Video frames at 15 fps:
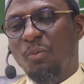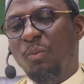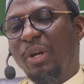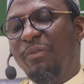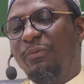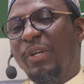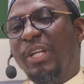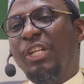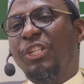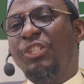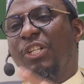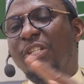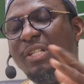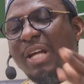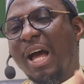We finish
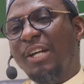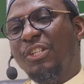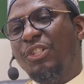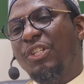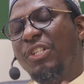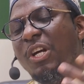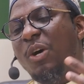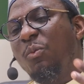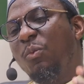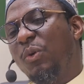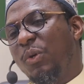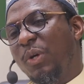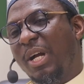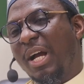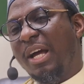this action, then we
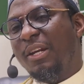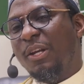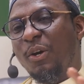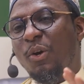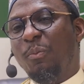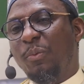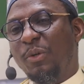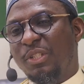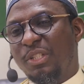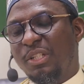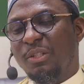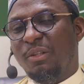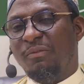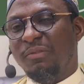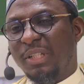look at the
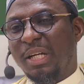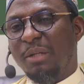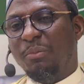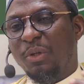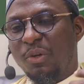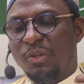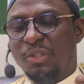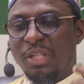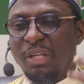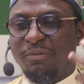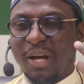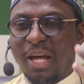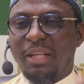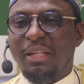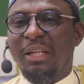opposite of that. Because
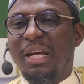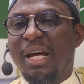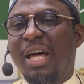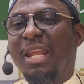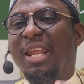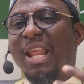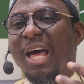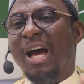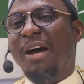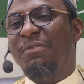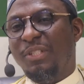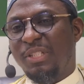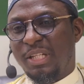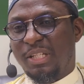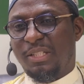if Allah
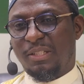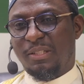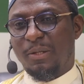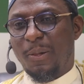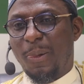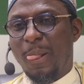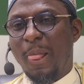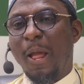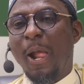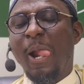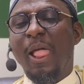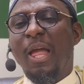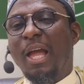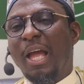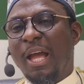loves this
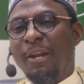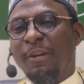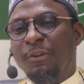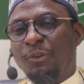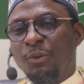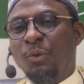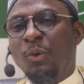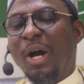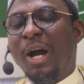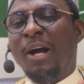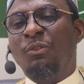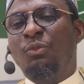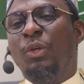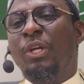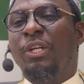and you
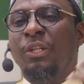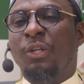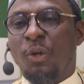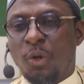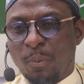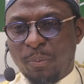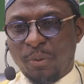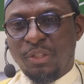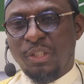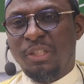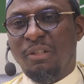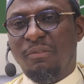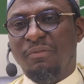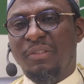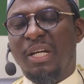are doing the
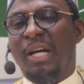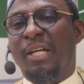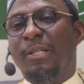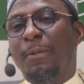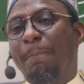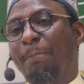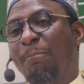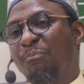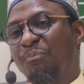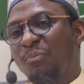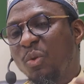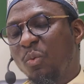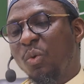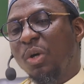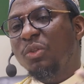opposite of that,
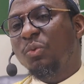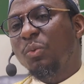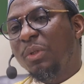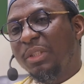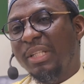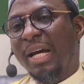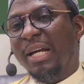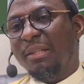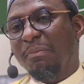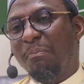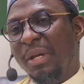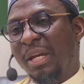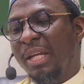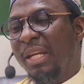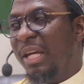what will that
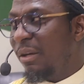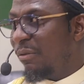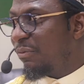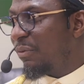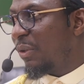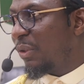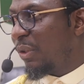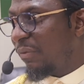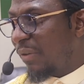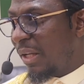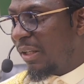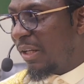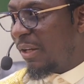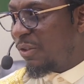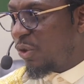mean in front of
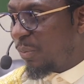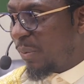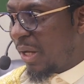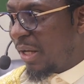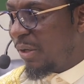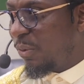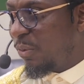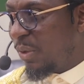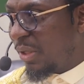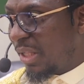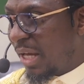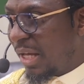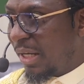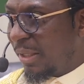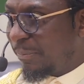Allah subhanahu wa
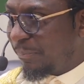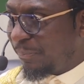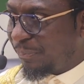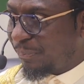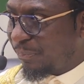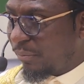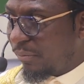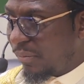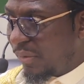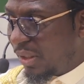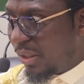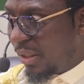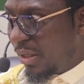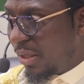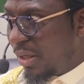ta'ala?
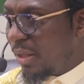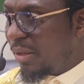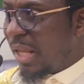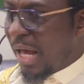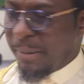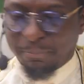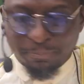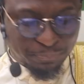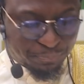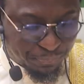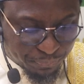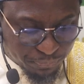Naam.